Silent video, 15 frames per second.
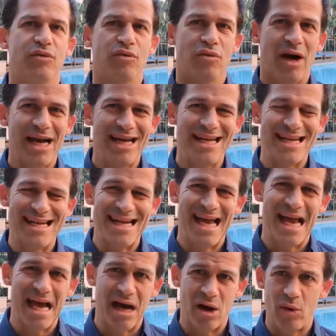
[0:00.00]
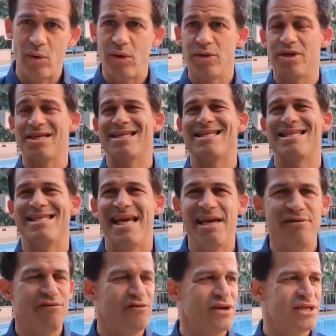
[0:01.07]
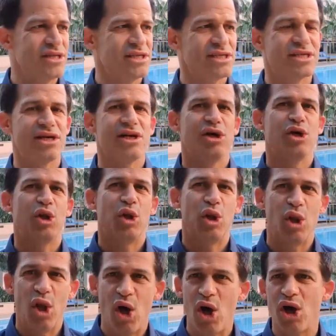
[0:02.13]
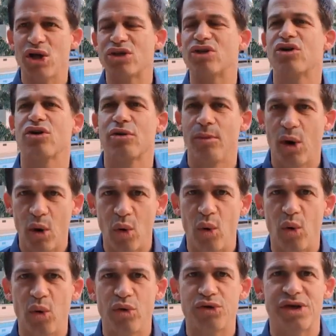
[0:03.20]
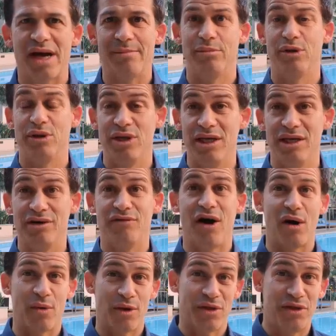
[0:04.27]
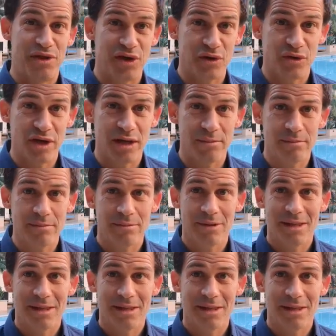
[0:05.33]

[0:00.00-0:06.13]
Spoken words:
right now the safest long-term holds, I believe, are Ethereum